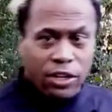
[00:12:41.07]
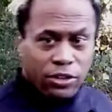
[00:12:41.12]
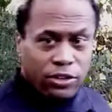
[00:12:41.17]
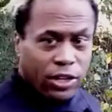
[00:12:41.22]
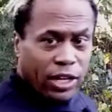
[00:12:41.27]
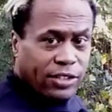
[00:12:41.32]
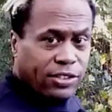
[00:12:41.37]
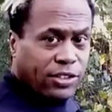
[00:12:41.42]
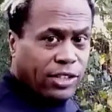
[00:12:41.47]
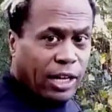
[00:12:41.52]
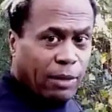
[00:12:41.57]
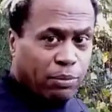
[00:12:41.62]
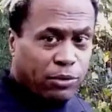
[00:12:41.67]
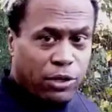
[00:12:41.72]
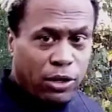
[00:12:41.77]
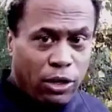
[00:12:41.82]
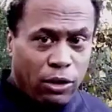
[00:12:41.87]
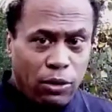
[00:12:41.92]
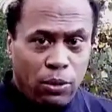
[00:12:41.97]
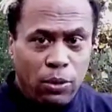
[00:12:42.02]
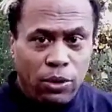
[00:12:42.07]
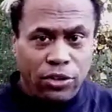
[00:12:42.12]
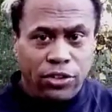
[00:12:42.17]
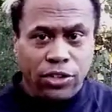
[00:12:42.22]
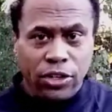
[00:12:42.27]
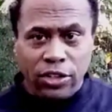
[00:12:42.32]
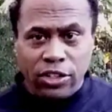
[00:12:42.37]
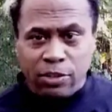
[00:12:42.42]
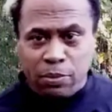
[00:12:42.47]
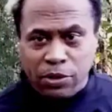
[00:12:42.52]
So that's step two. We're
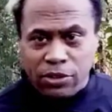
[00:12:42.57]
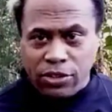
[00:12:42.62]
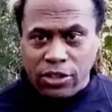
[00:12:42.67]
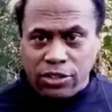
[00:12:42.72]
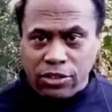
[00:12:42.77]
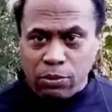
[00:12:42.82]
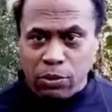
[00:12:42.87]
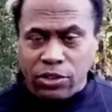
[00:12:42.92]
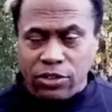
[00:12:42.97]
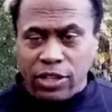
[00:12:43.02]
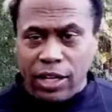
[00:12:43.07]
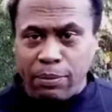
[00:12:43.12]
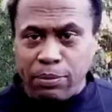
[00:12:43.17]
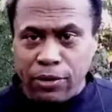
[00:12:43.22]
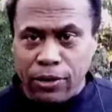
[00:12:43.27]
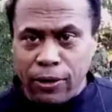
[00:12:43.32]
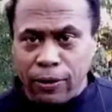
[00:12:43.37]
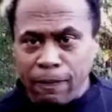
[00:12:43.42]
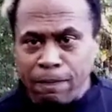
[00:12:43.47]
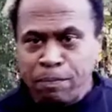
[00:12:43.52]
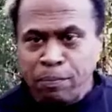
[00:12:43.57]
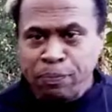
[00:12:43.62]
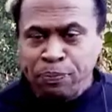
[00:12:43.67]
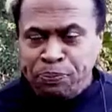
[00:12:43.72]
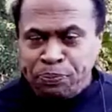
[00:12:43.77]
still in this position with step two.